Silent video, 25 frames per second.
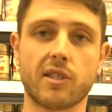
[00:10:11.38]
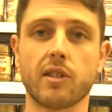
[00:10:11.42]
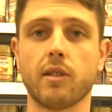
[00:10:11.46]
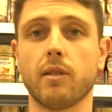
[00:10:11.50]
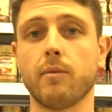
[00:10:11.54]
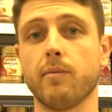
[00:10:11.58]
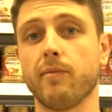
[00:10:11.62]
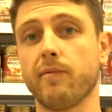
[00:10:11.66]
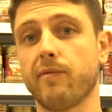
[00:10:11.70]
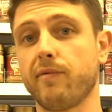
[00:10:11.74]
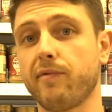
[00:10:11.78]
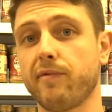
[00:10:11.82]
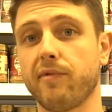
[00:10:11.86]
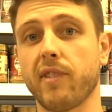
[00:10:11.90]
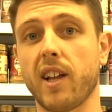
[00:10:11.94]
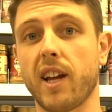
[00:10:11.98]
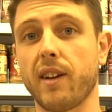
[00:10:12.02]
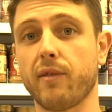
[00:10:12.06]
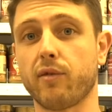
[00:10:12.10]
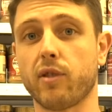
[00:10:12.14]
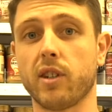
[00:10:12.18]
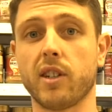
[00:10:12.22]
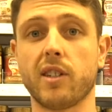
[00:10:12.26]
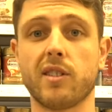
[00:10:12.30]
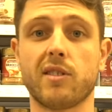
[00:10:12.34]
some
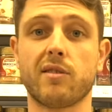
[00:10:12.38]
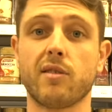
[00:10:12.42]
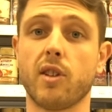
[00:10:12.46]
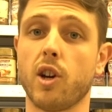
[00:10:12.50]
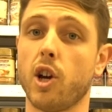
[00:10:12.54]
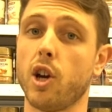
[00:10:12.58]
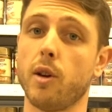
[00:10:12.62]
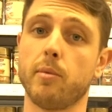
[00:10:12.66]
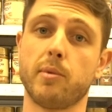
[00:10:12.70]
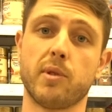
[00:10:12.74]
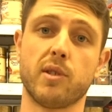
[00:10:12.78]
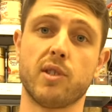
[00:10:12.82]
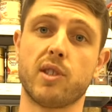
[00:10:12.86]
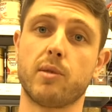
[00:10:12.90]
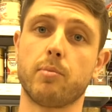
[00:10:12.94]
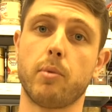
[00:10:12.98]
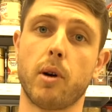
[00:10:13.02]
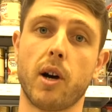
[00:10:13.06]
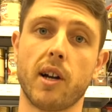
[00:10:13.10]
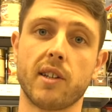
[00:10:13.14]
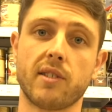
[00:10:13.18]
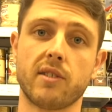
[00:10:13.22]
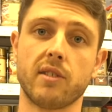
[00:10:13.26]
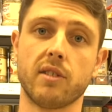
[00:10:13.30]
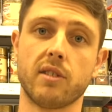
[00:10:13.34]
flavorings, herbs and
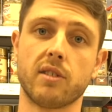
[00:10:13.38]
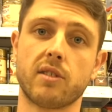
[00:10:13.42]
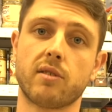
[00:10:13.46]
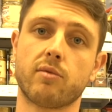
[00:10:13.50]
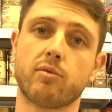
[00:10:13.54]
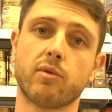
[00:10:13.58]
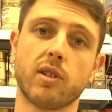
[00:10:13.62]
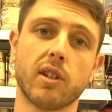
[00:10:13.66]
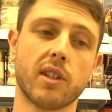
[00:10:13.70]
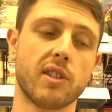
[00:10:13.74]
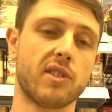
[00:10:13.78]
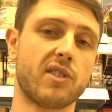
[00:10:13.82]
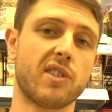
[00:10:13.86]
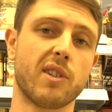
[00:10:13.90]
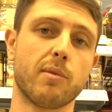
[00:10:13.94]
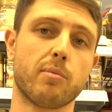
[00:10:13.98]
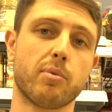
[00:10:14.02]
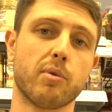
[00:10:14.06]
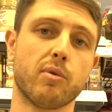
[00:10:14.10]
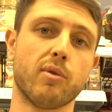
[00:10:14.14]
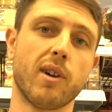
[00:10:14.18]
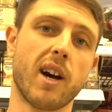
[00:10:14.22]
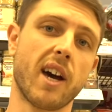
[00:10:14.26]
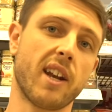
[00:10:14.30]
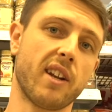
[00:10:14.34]
spices. Really
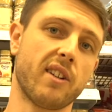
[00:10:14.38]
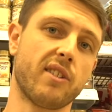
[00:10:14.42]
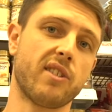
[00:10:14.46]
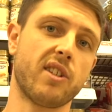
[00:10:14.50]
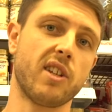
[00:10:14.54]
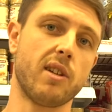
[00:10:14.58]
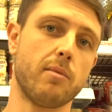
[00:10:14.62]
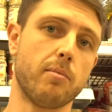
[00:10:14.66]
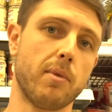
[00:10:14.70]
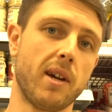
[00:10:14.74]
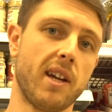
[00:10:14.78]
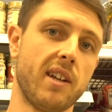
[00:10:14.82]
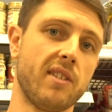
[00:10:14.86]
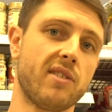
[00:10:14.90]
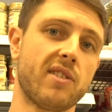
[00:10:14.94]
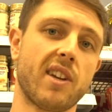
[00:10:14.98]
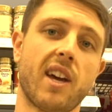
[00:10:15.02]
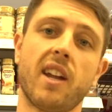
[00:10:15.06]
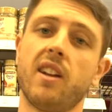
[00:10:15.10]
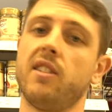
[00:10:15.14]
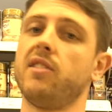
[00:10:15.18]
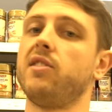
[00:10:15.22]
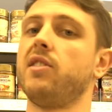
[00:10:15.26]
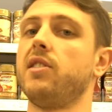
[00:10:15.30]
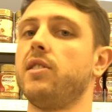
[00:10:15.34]
simple, add it to your meats,
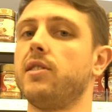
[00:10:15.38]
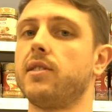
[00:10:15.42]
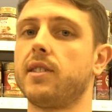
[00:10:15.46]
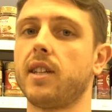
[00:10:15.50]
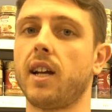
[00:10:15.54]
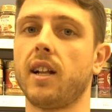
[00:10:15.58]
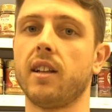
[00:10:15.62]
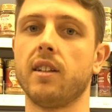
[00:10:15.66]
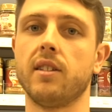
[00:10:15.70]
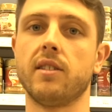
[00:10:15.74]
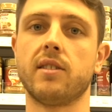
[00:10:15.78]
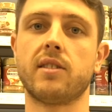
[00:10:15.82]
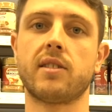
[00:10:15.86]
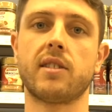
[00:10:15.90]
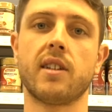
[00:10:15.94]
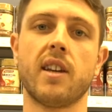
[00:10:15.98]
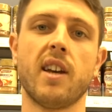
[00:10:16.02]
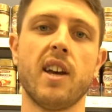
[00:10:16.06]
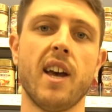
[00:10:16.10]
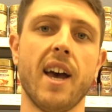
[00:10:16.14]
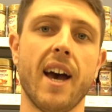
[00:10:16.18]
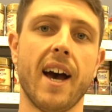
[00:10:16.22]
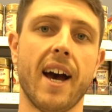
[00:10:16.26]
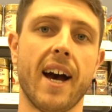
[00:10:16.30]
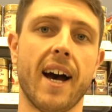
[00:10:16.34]
add it to your salads,
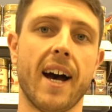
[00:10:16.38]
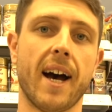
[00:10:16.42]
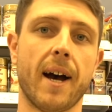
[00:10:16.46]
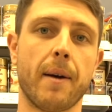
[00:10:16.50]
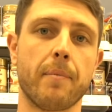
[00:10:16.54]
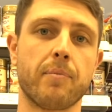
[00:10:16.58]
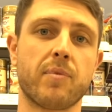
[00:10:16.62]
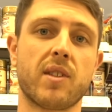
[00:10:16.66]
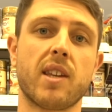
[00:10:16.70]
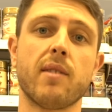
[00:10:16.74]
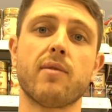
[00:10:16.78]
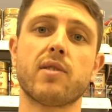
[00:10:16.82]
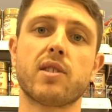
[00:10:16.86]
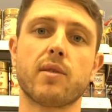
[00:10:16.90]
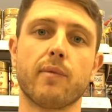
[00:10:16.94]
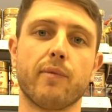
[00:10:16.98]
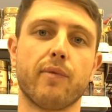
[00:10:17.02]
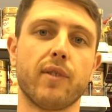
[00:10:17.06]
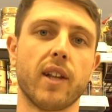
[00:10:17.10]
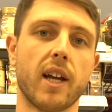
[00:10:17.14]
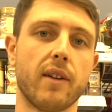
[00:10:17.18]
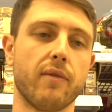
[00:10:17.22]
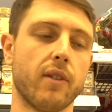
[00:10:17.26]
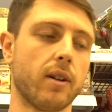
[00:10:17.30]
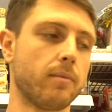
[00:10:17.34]
Give us some
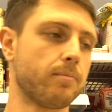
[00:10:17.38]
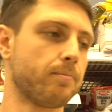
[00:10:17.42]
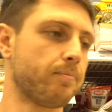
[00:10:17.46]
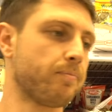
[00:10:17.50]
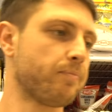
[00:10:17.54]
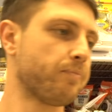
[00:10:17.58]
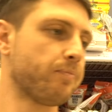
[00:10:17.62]
flavour.